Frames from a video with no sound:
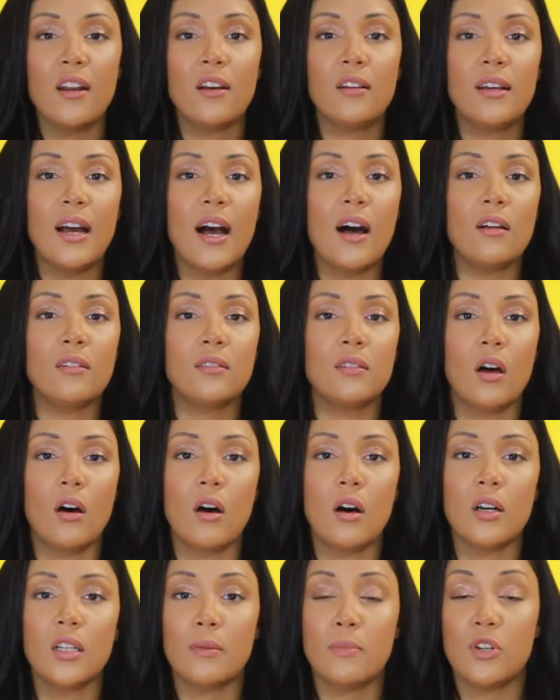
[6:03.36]
on how
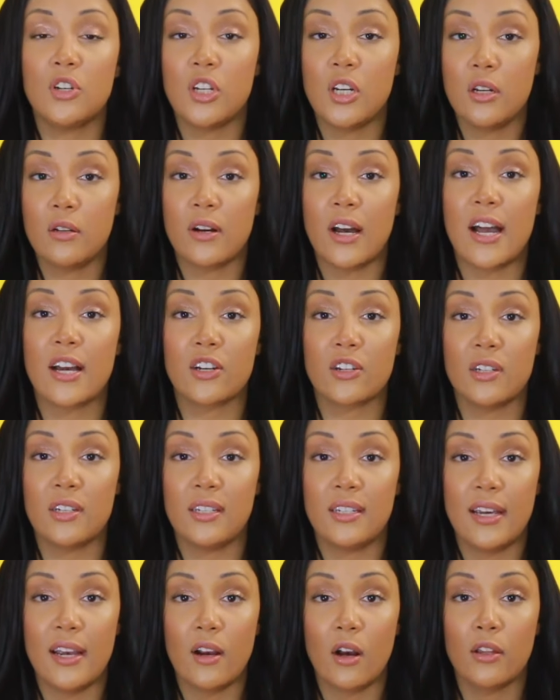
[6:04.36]
long the machine will actually
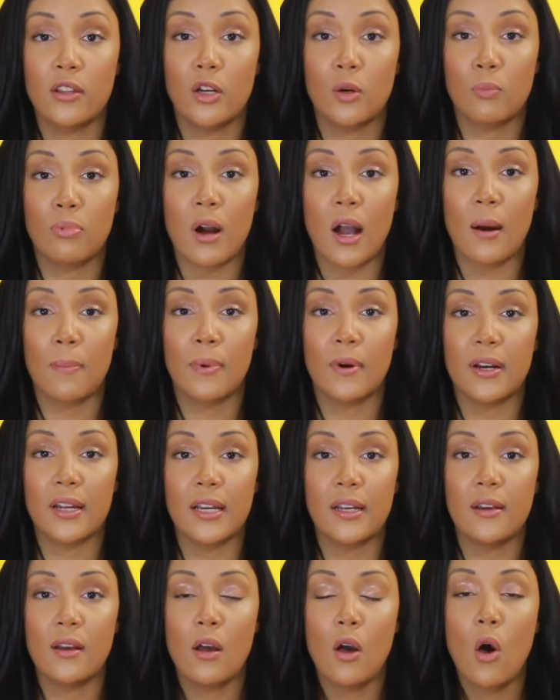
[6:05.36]
stay on their
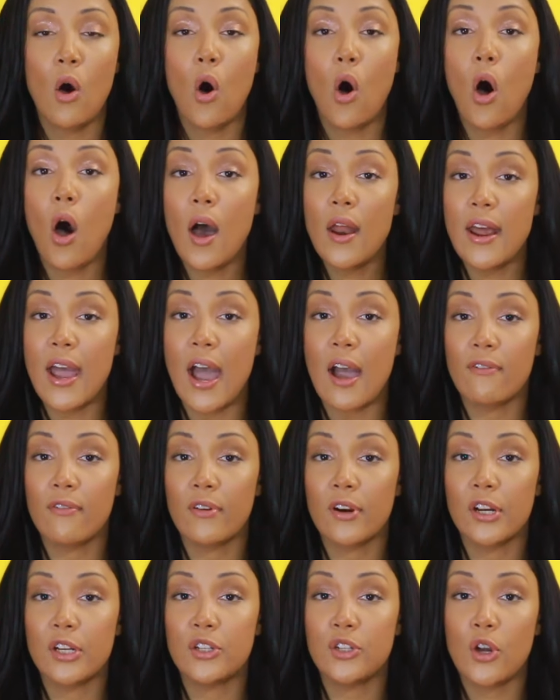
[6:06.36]
property. On
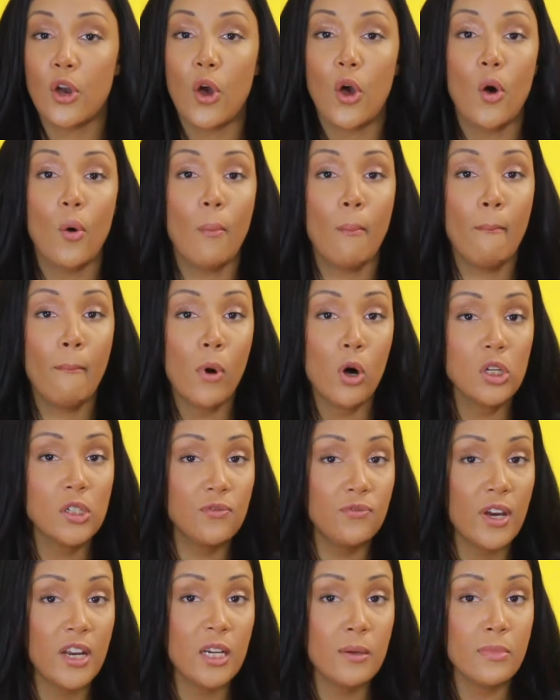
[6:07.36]
average,
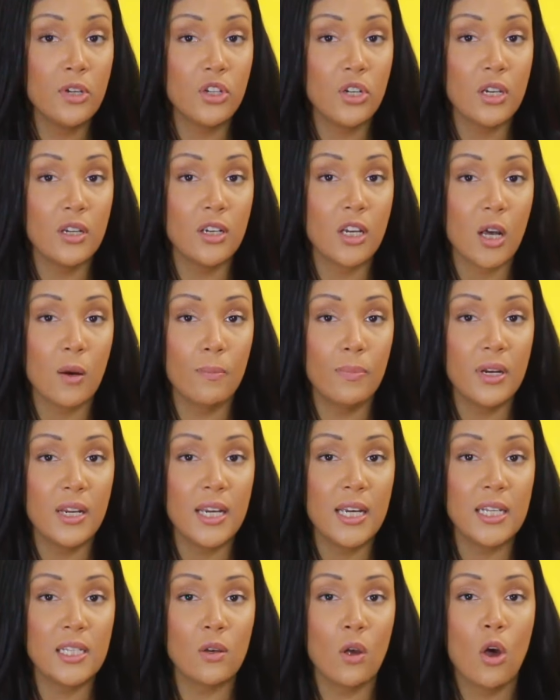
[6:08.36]
most vending machine
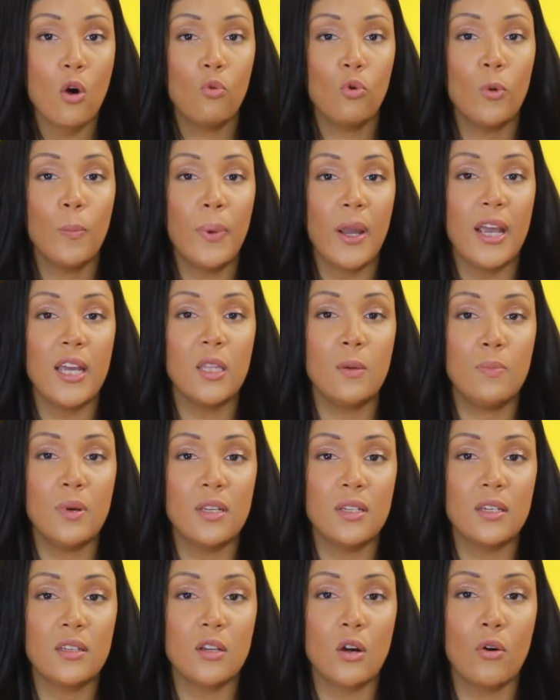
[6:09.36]
companies will pay the
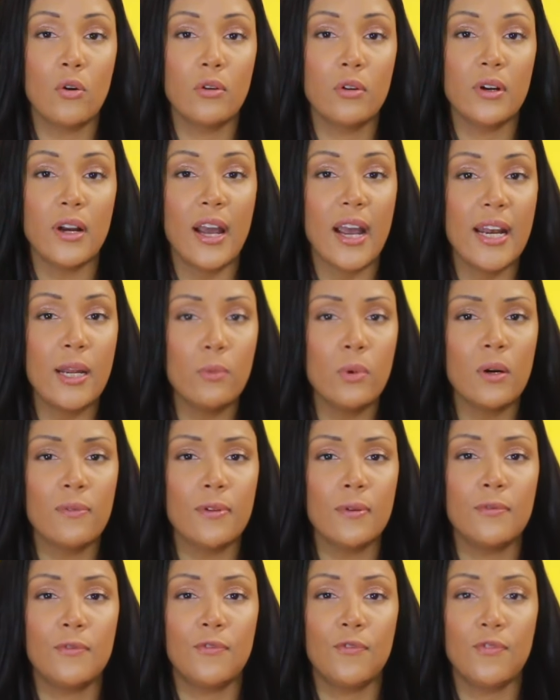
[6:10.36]
business owner anywhere
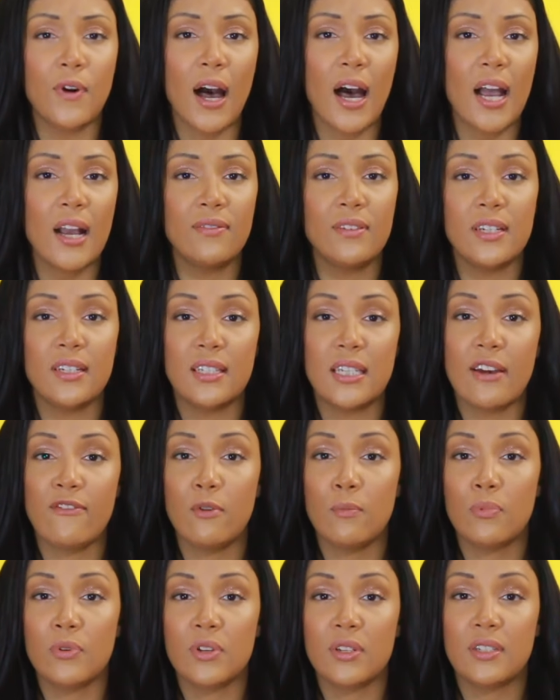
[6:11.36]
from five to
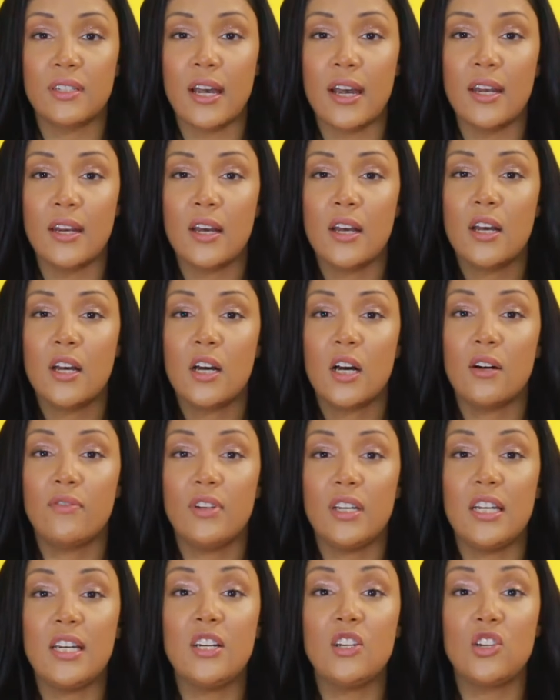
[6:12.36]
seven percent of
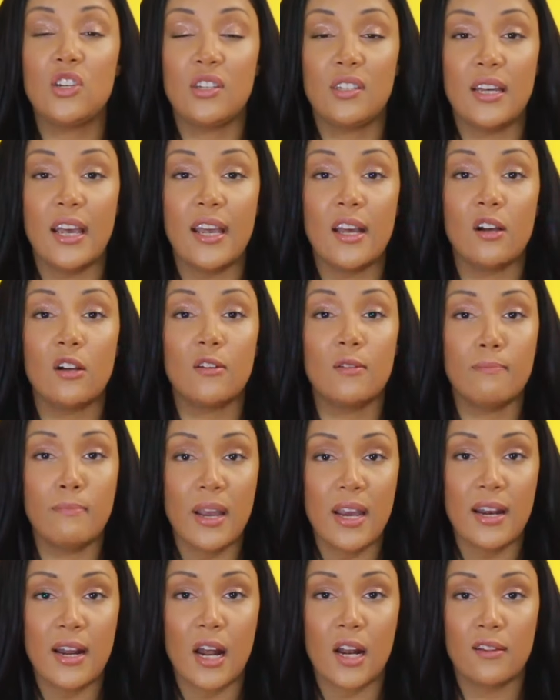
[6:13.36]
each sale
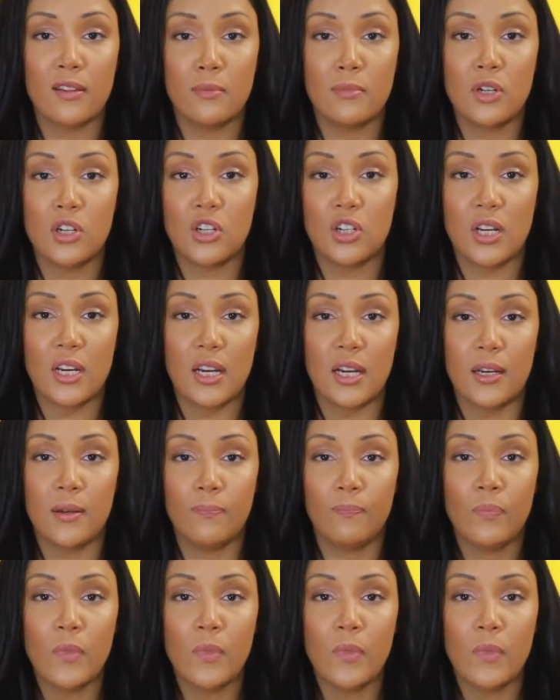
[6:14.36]
made out of the machine.